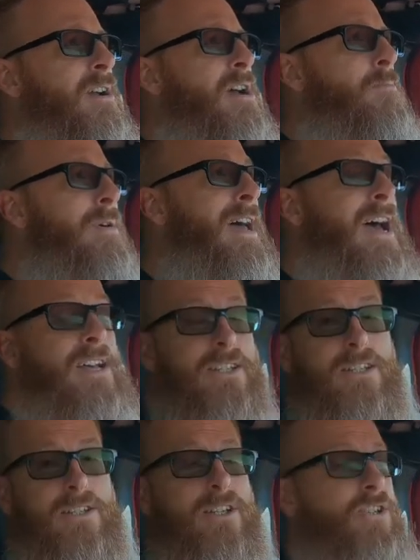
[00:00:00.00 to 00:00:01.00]
But as it
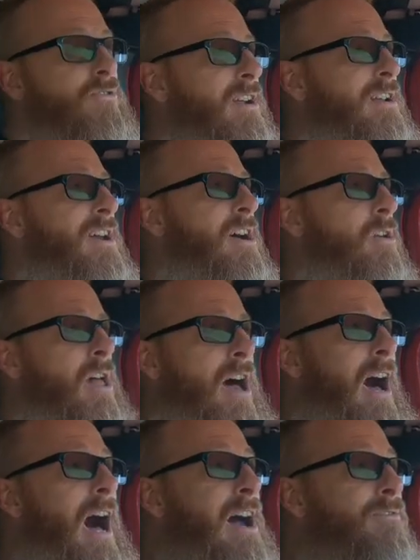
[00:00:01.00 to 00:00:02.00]
sits right now,
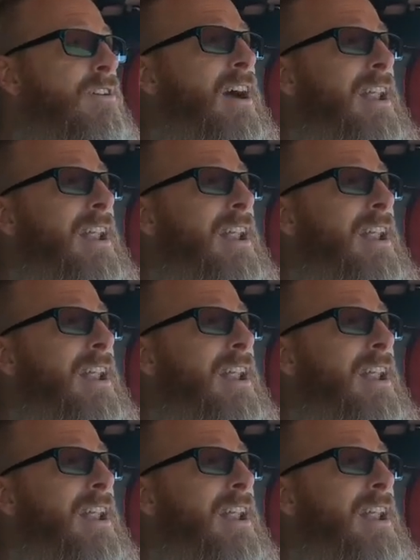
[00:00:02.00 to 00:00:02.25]
I've got